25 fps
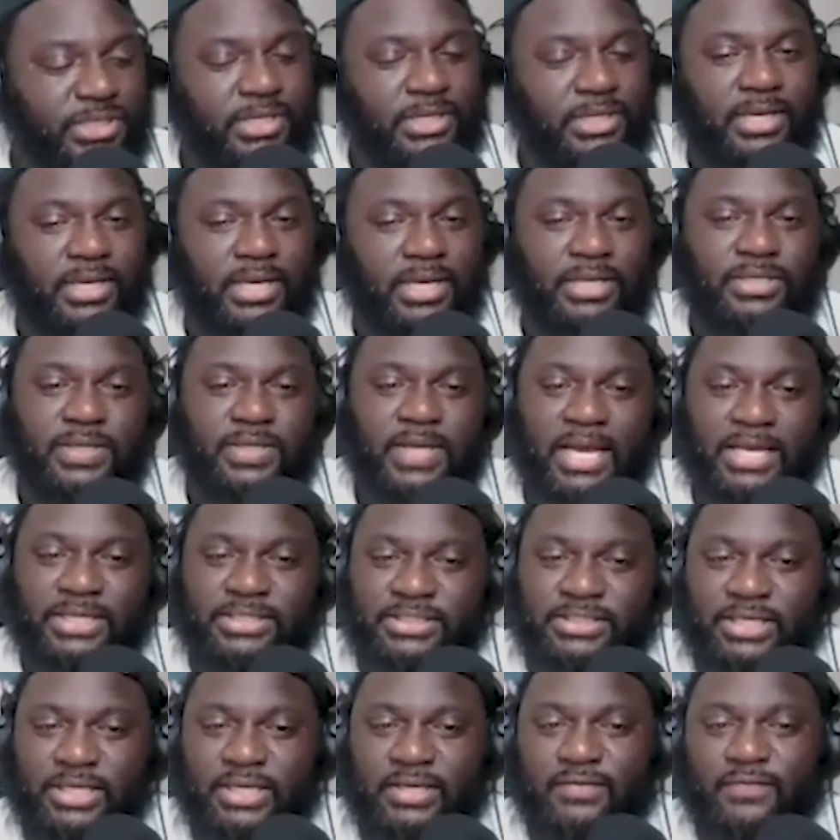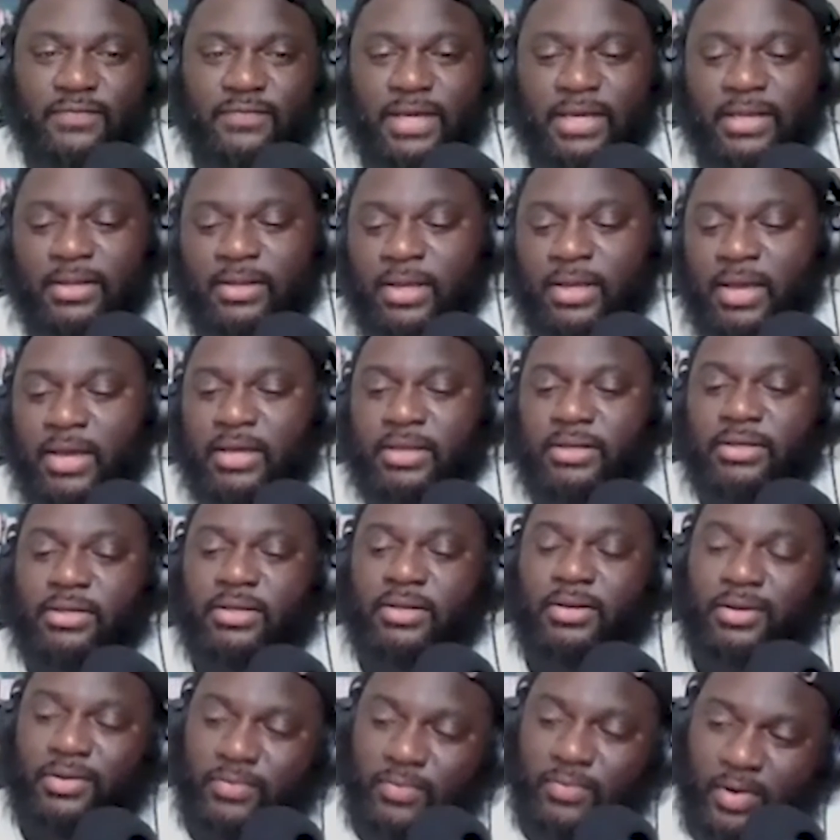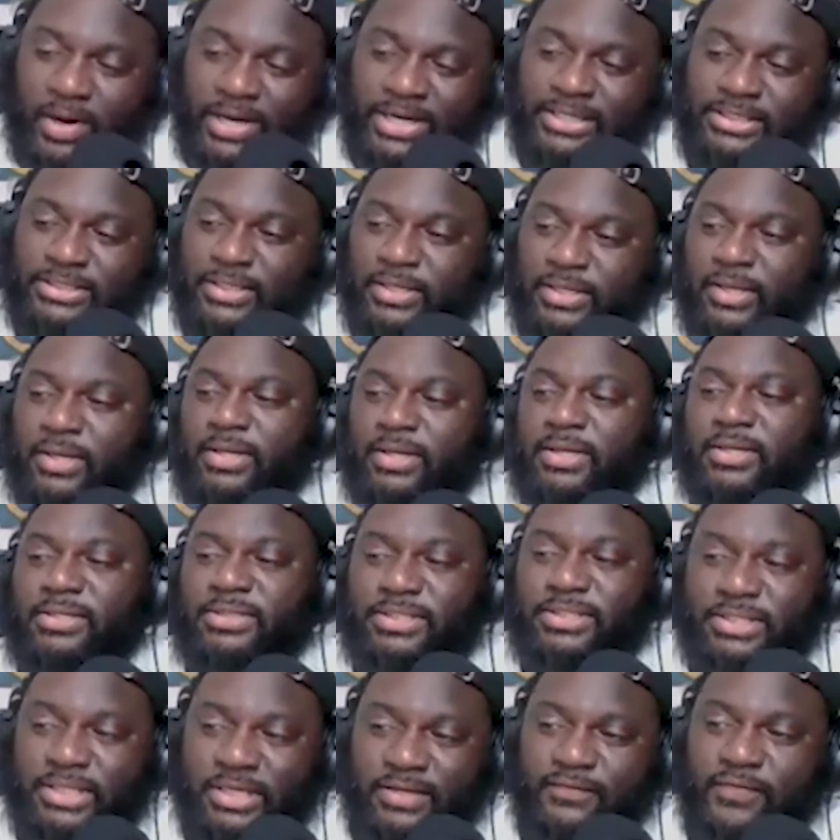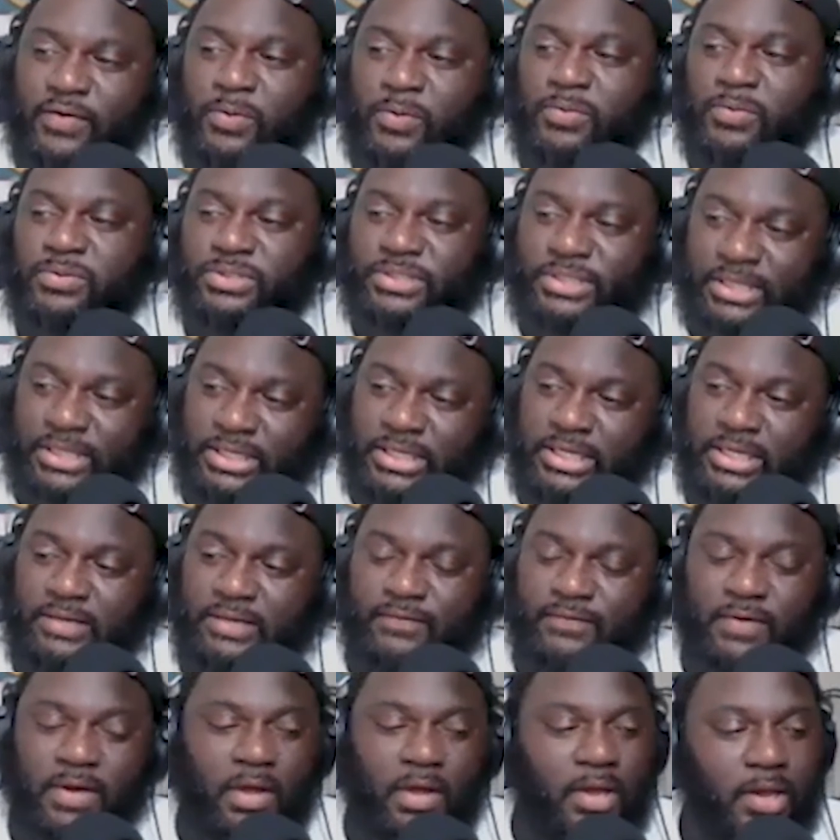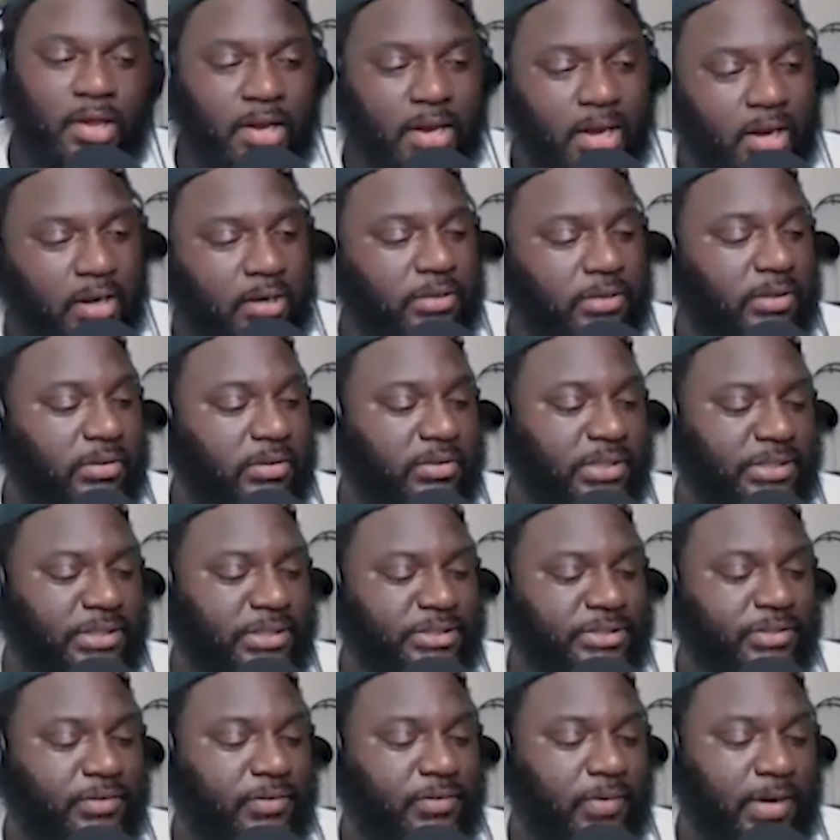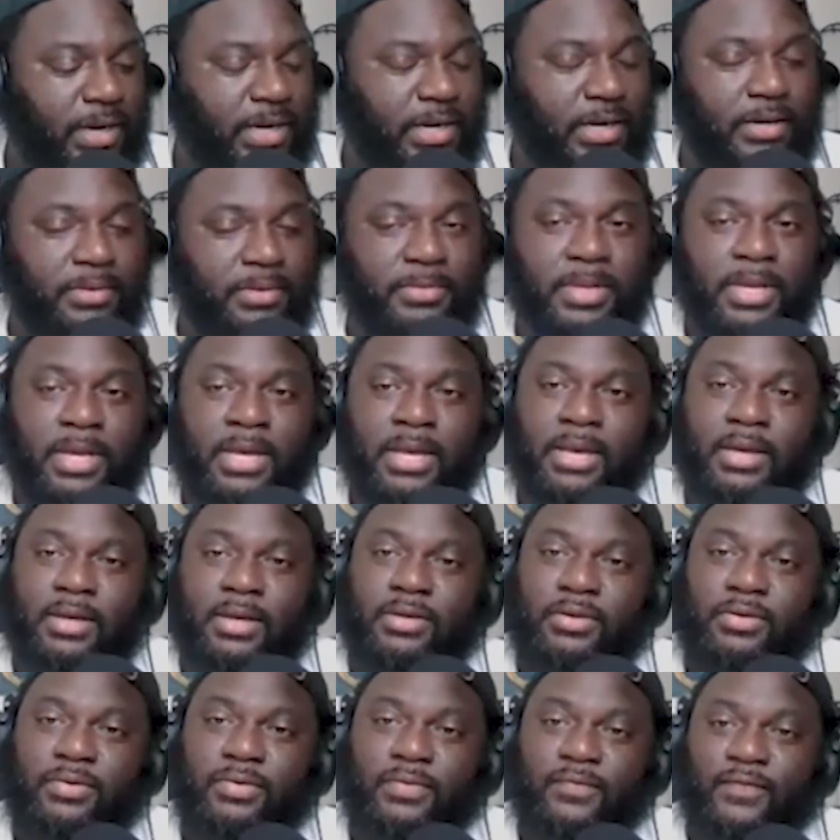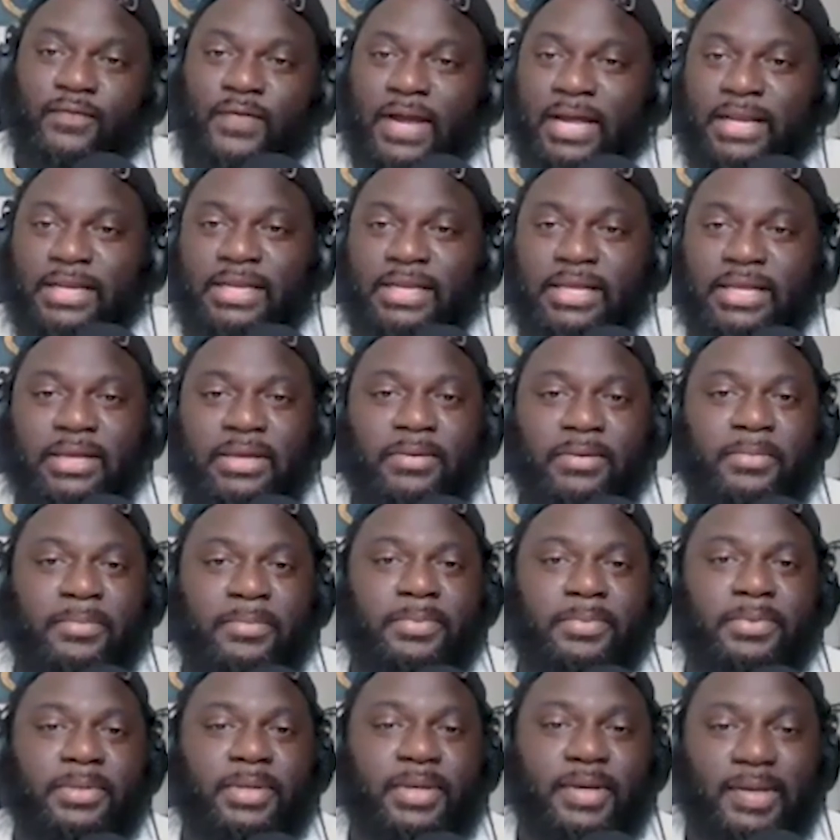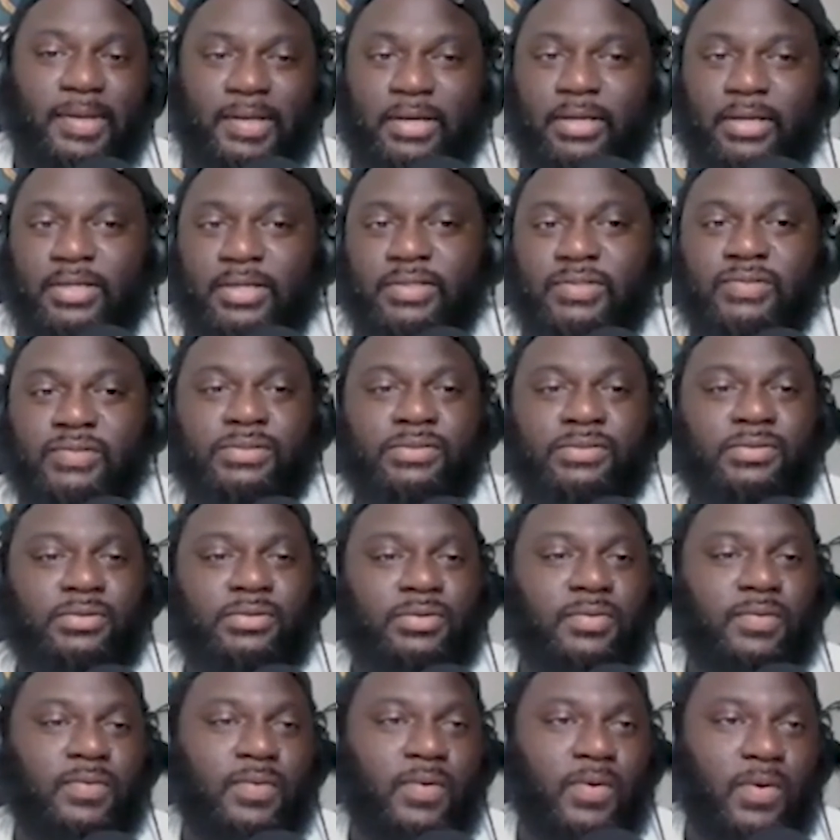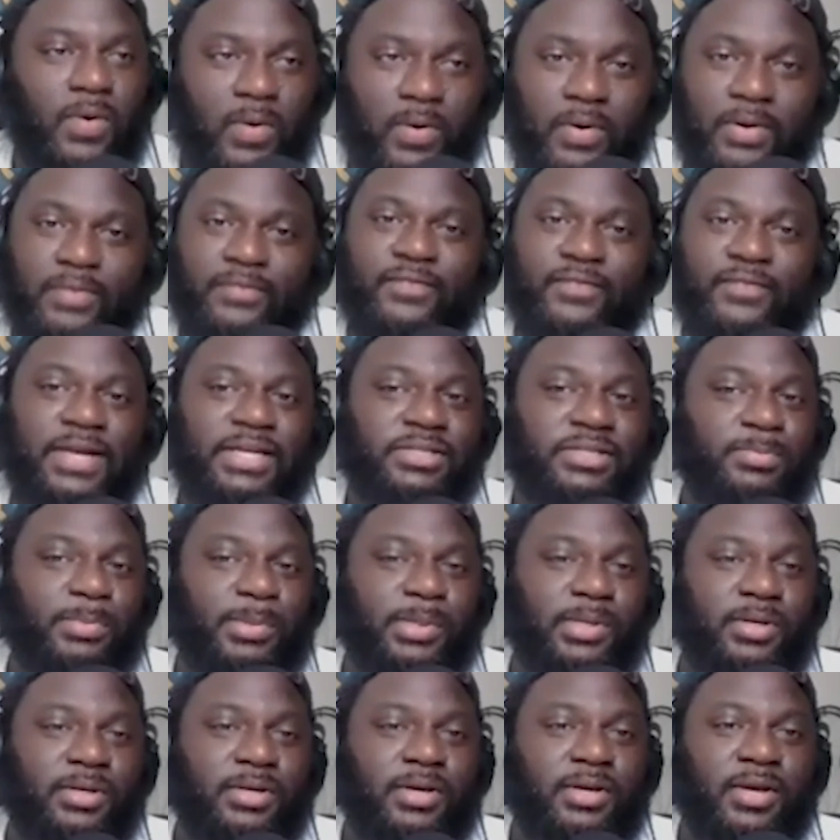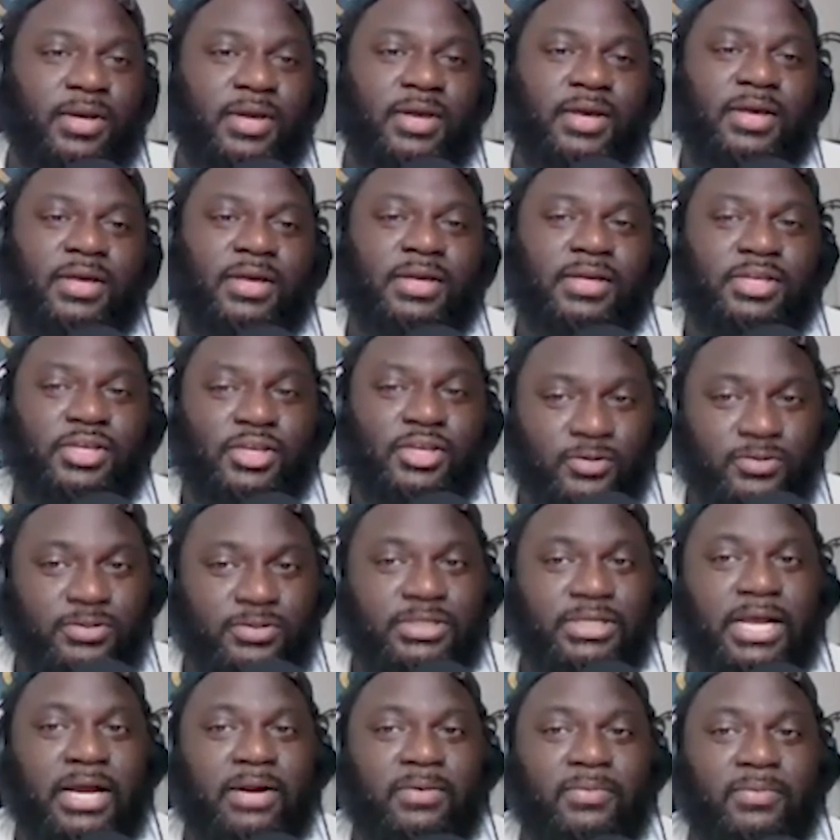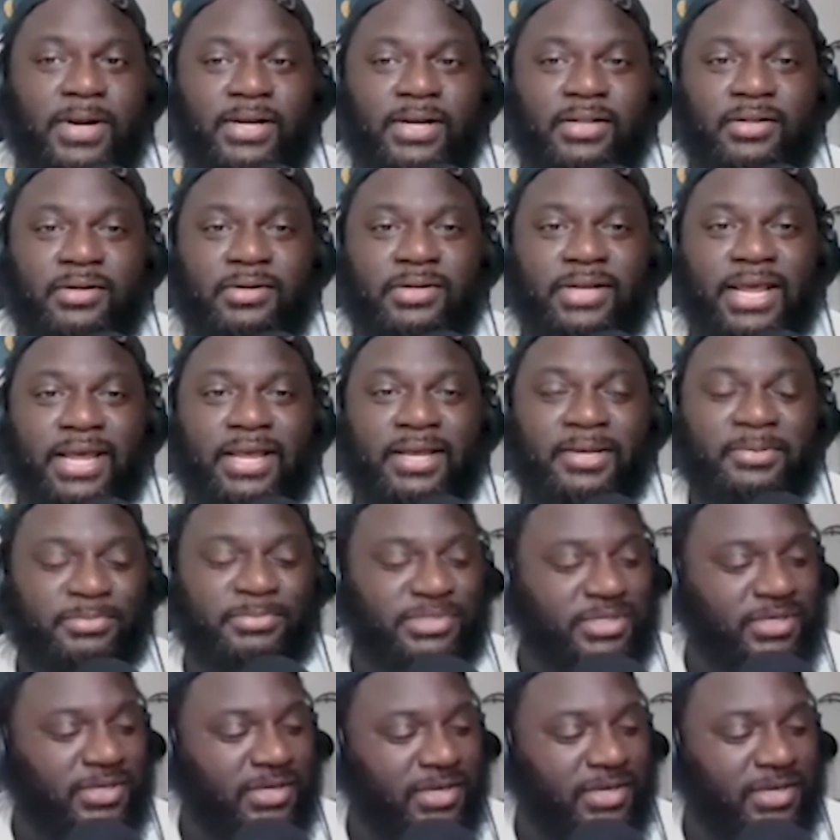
and you got Steve at the Great StevoSteve, all on Instagram. You can find them and us on Facebook using our regular names.